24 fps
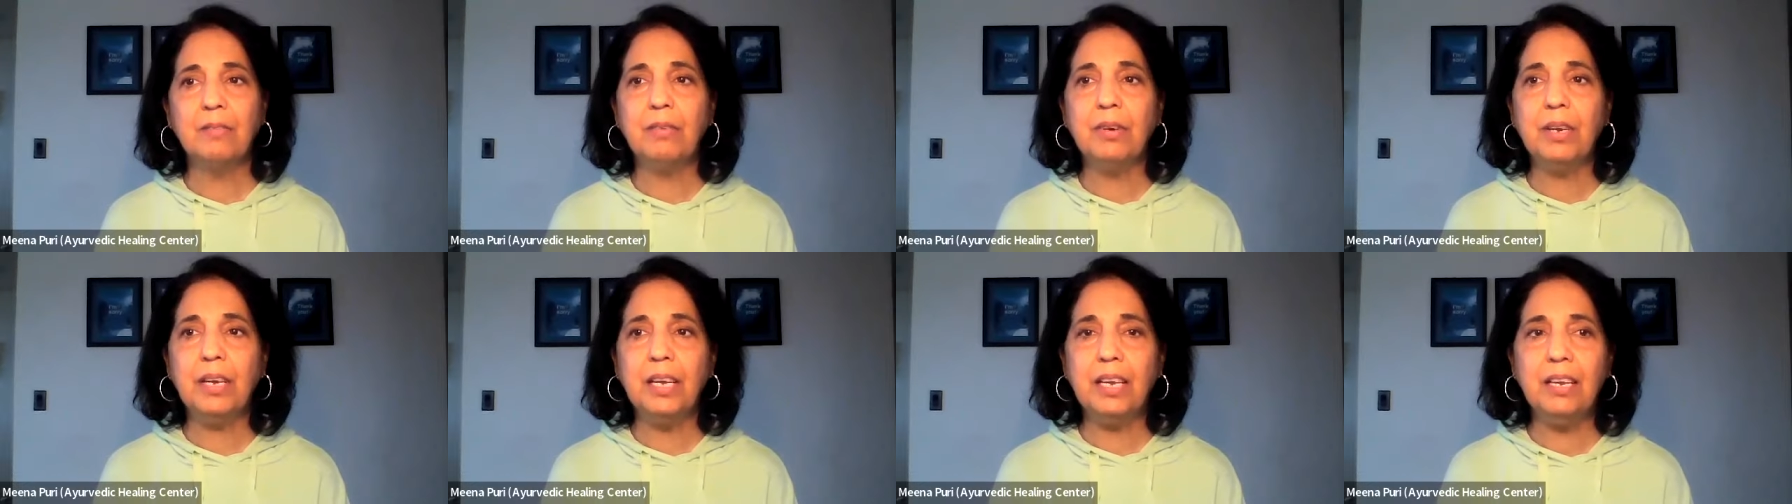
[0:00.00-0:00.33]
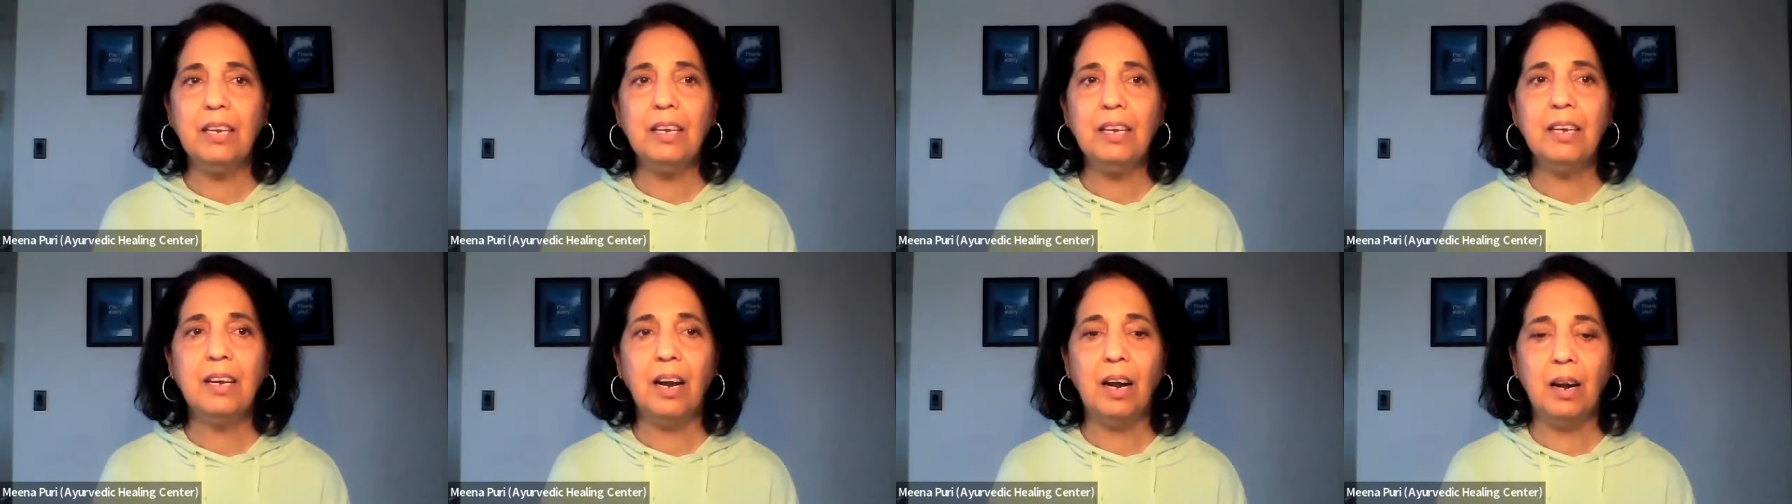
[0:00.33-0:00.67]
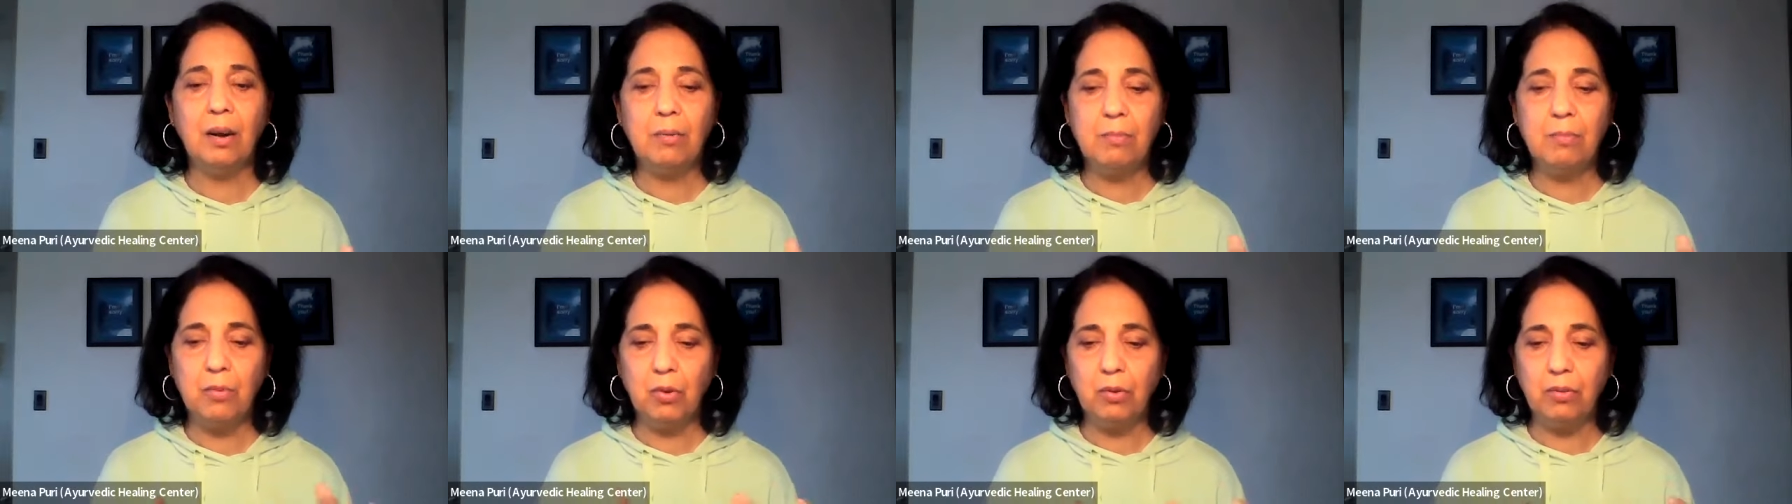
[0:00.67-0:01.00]
we
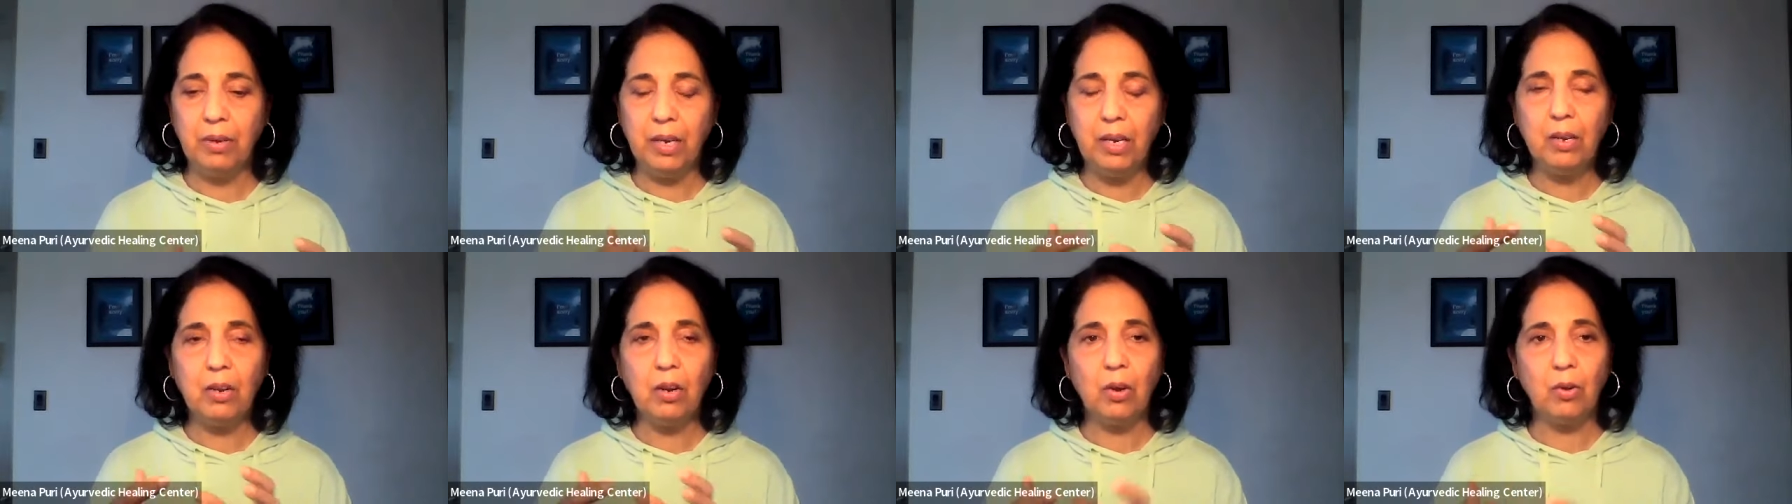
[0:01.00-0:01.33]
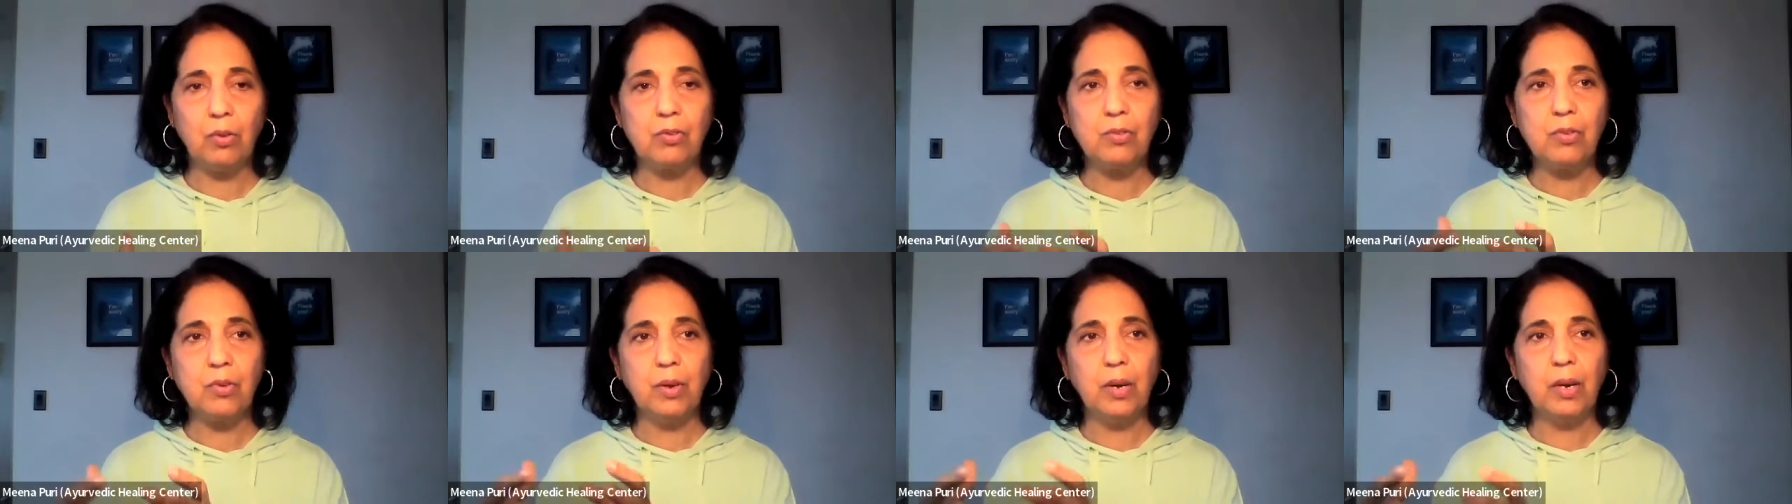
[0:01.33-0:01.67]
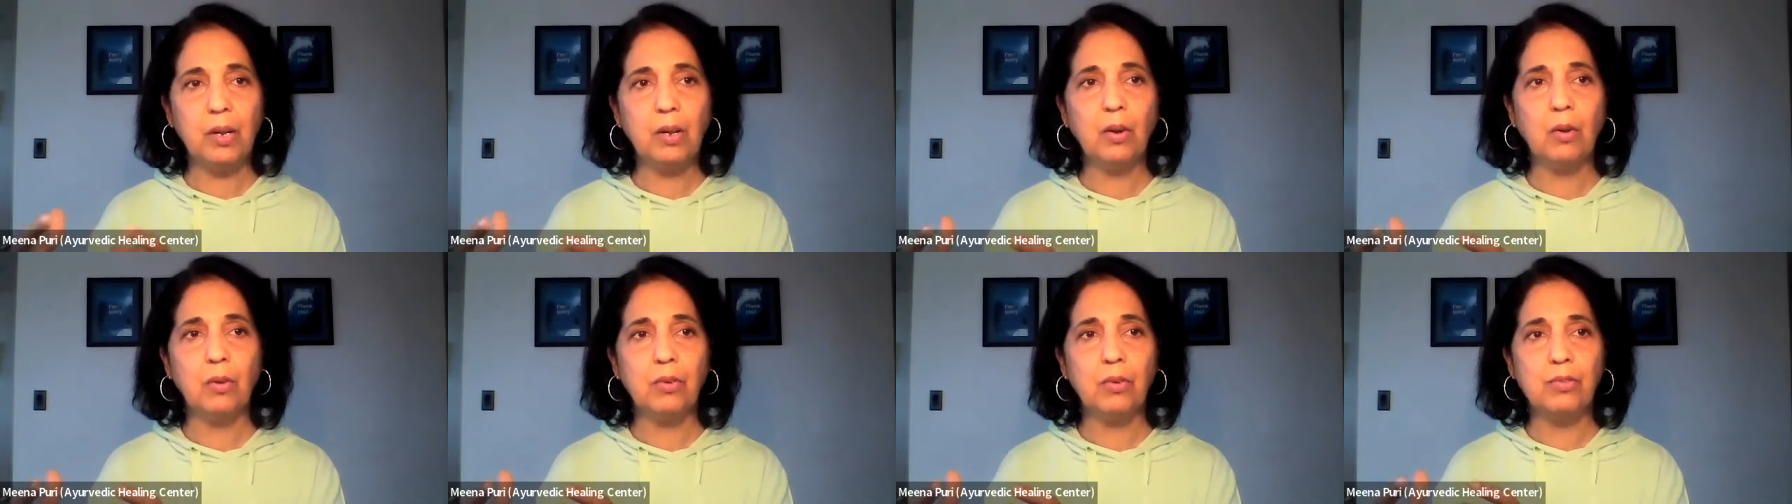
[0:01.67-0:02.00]
are moving closer
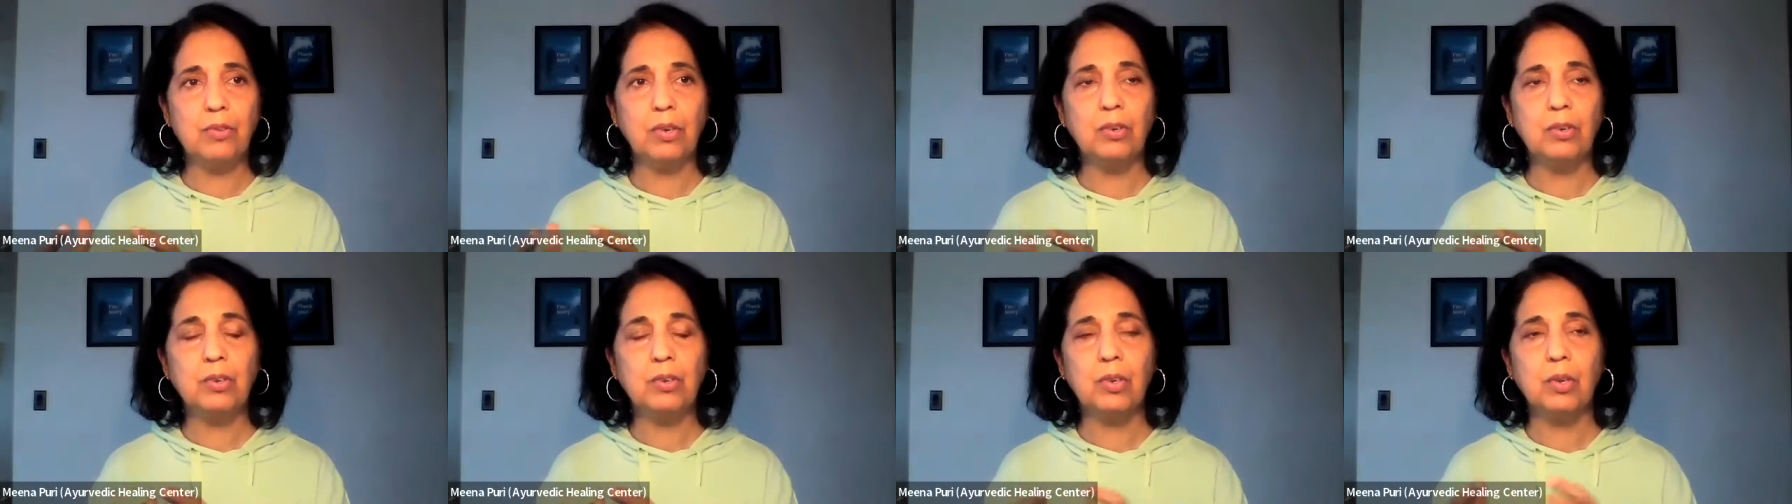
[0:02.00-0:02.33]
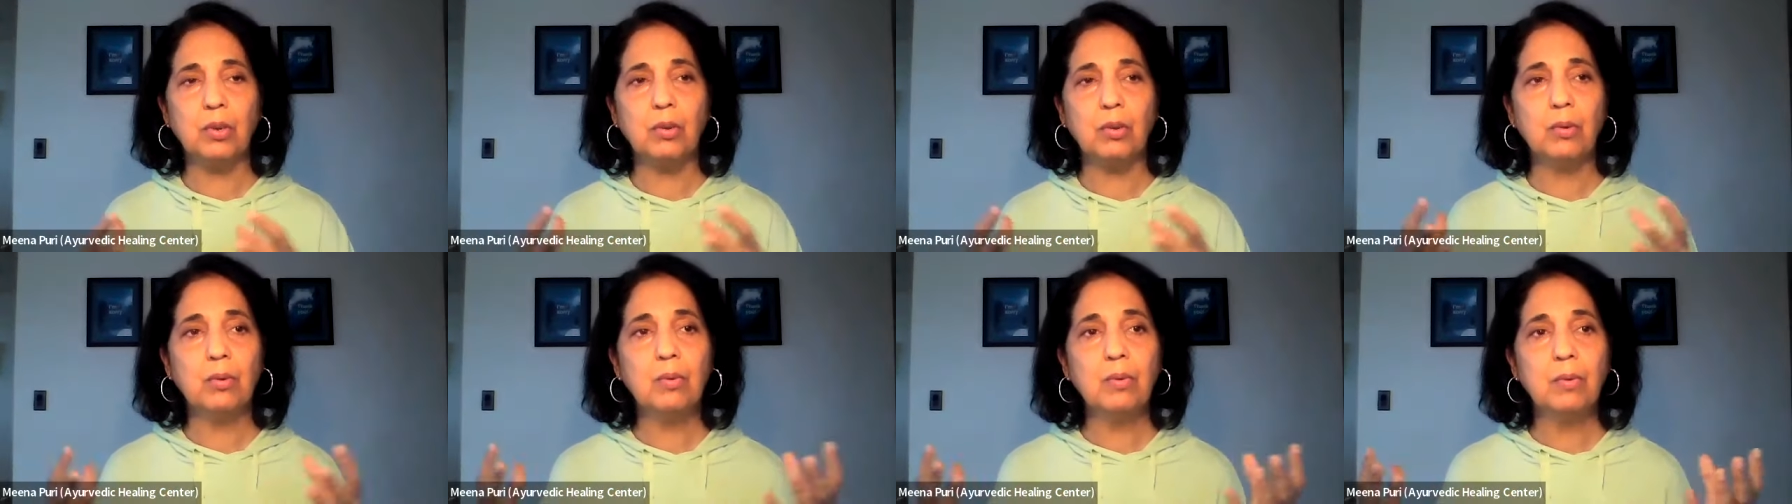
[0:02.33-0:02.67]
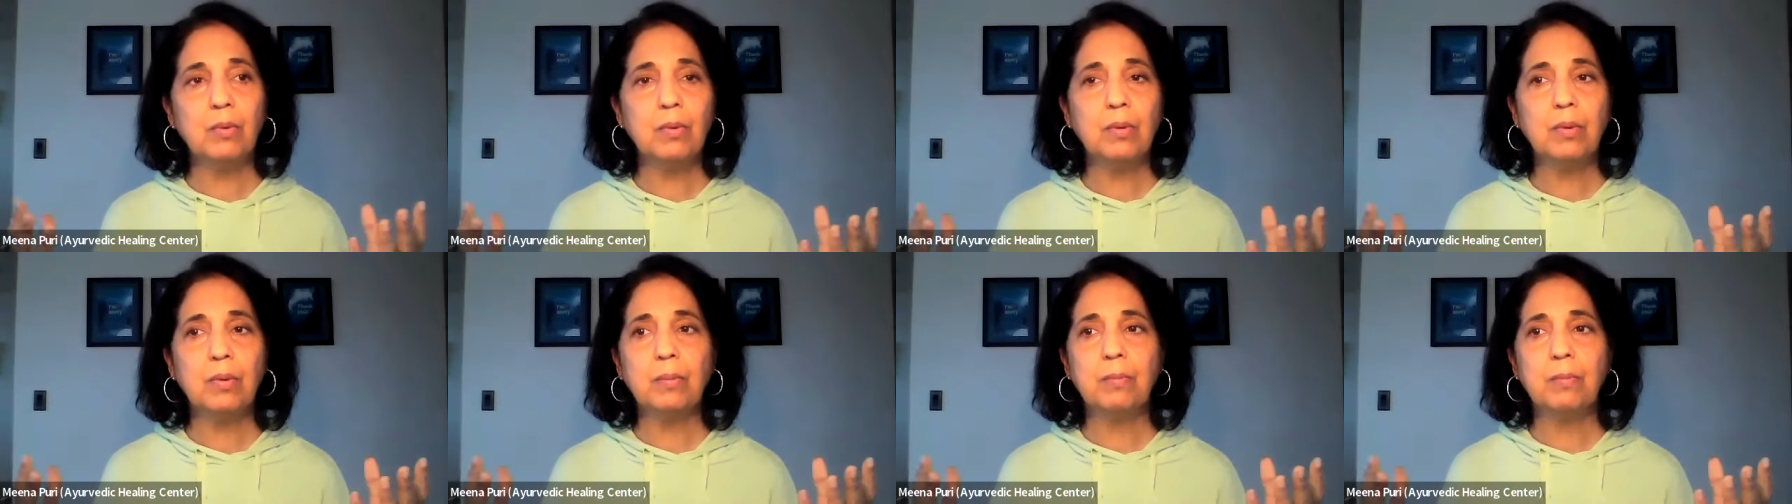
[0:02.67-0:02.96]
and closer to